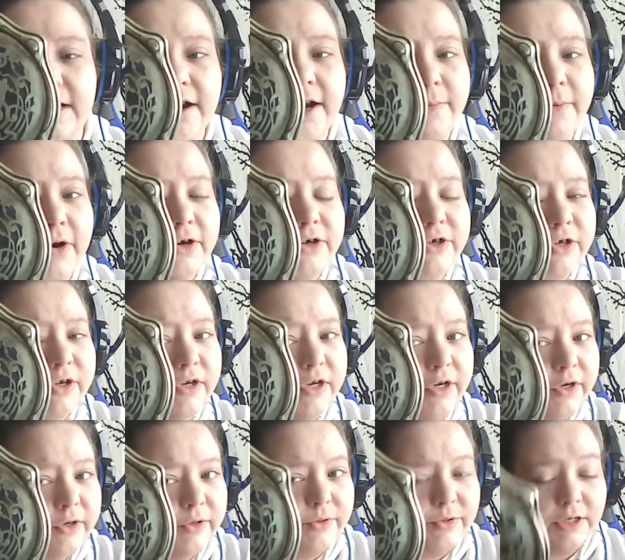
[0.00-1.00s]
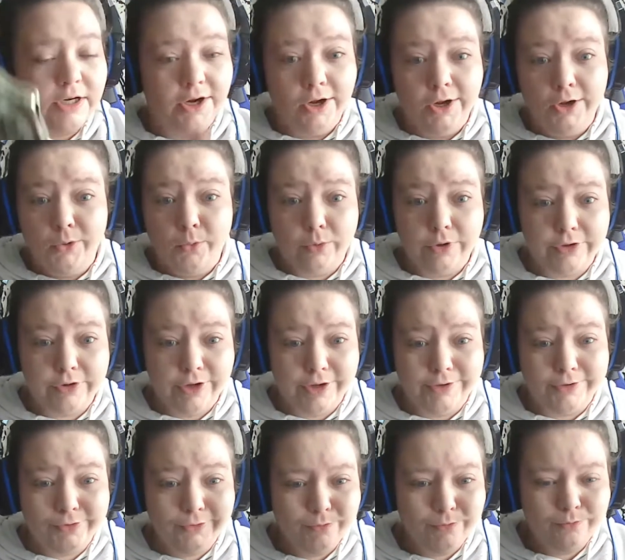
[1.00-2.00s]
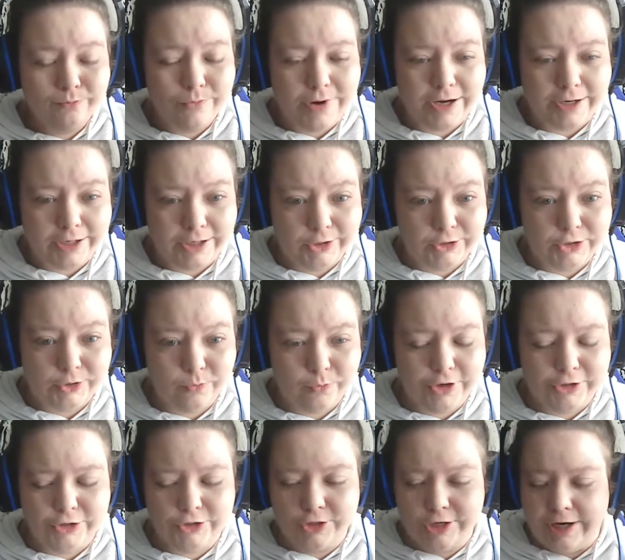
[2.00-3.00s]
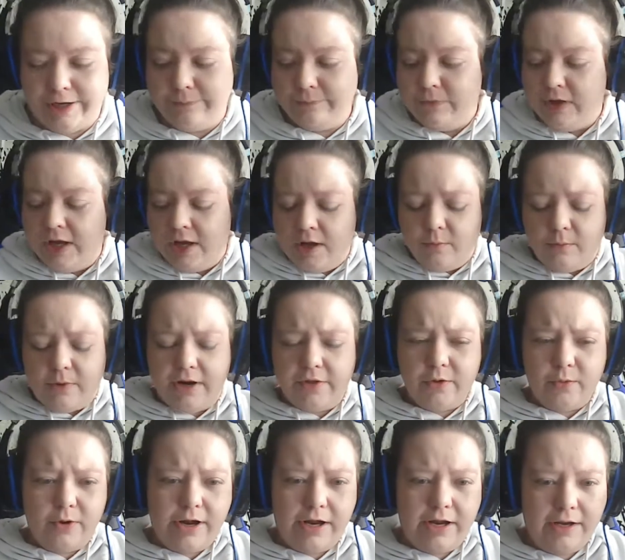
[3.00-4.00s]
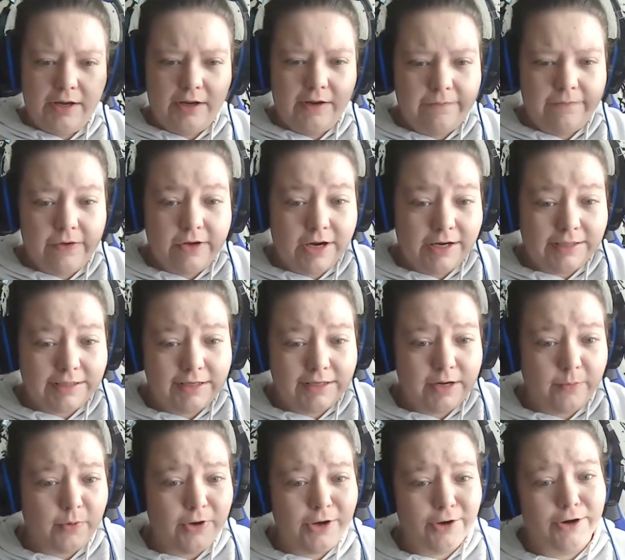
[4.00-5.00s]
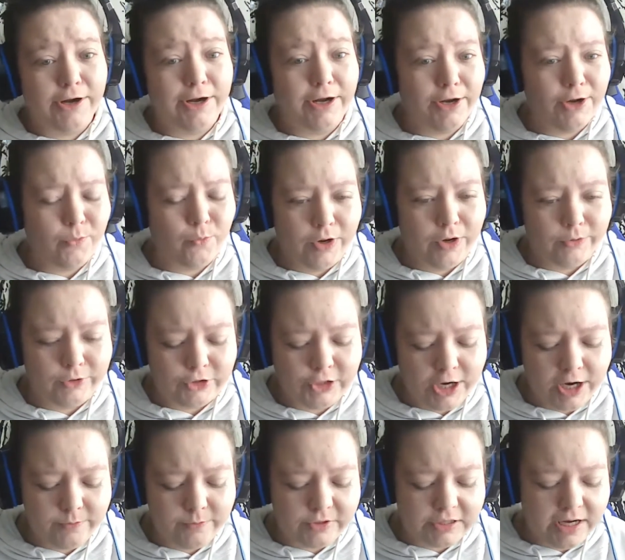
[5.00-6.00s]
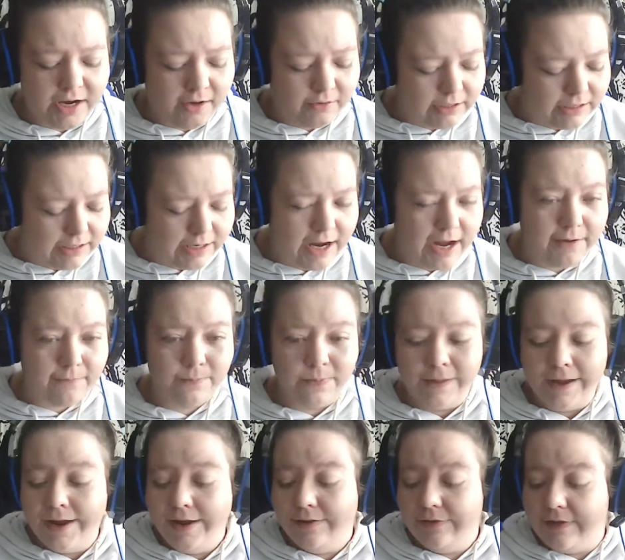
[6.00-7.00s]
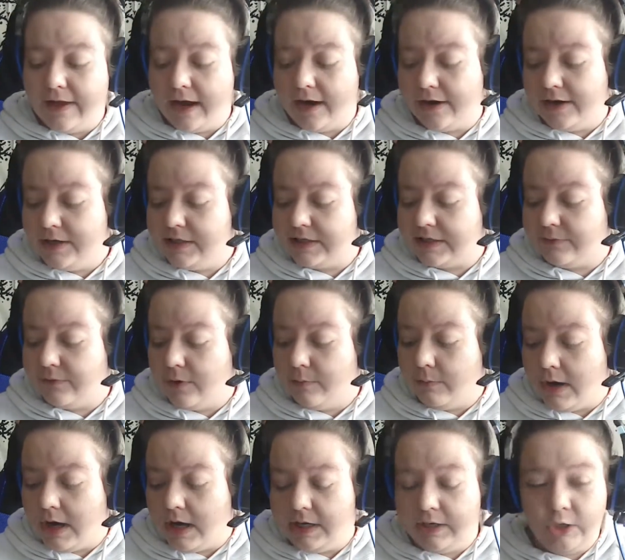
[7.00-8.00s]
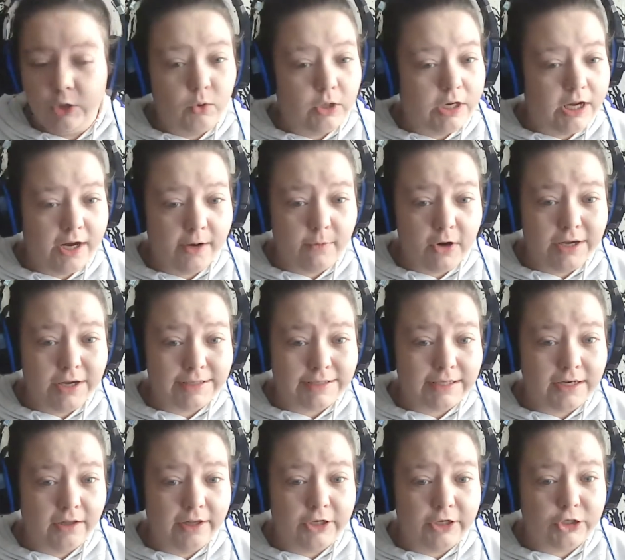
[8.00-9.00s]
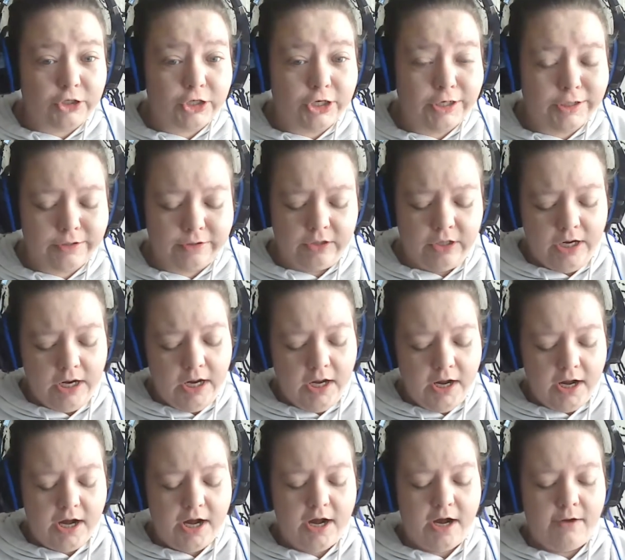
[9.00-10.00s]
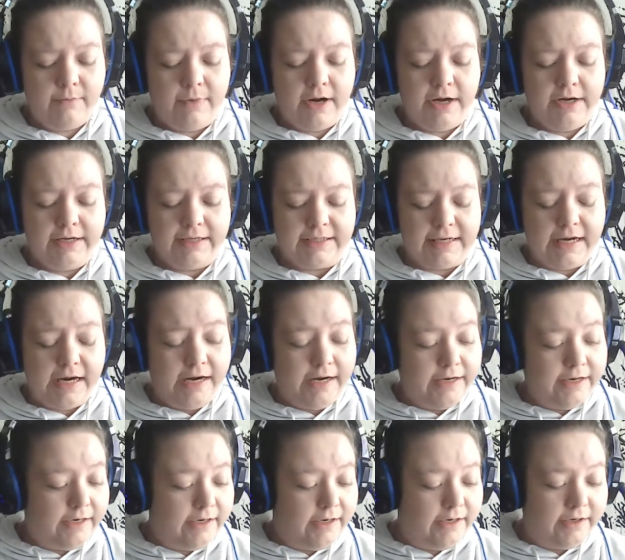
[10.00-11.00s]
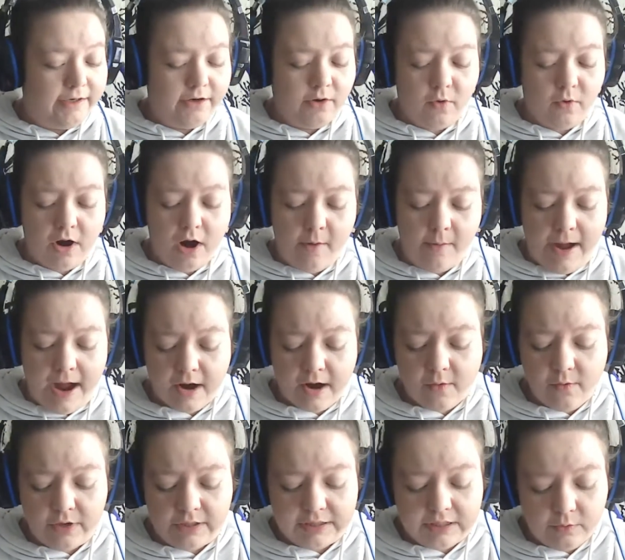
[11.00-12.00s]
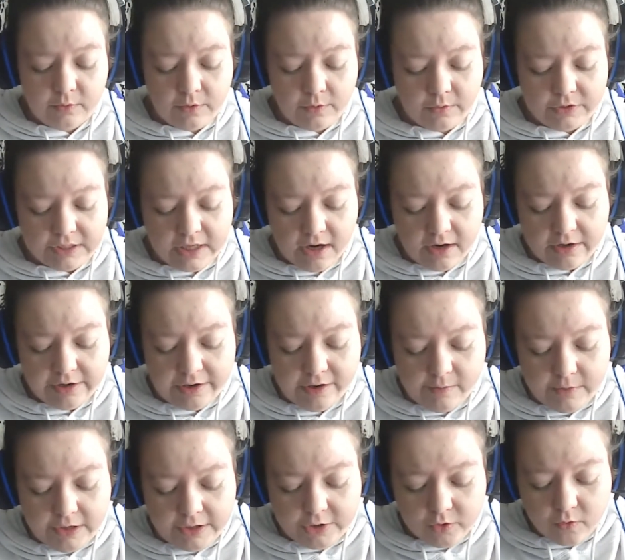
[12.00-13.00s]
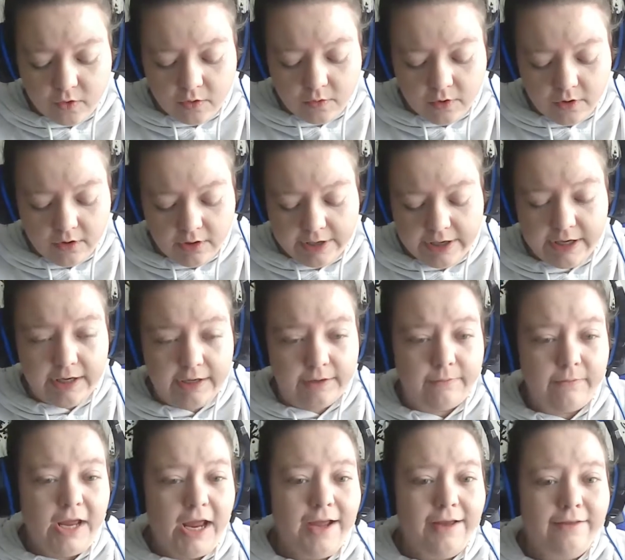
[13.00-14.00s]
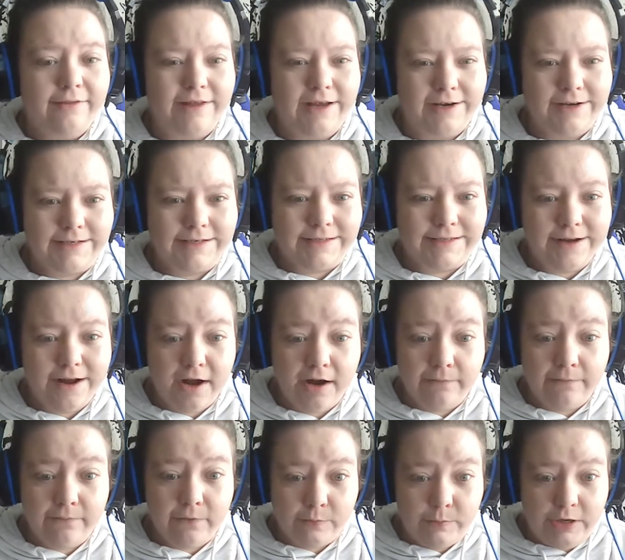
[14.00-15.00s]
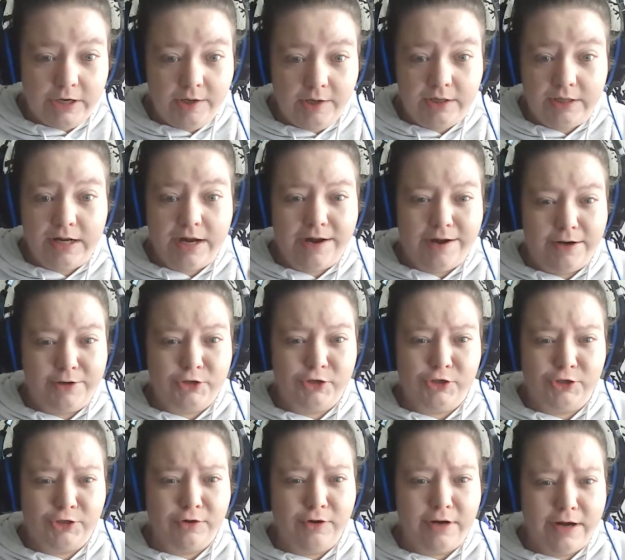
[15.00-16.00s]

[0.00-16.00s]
I personally use within my Kitchen Witchery. By the way, if you guys end up hearing a wind chime sound today, that is from my new camera installation. I decided a while back when someone was knocking at my door real late that it's time for me to actually go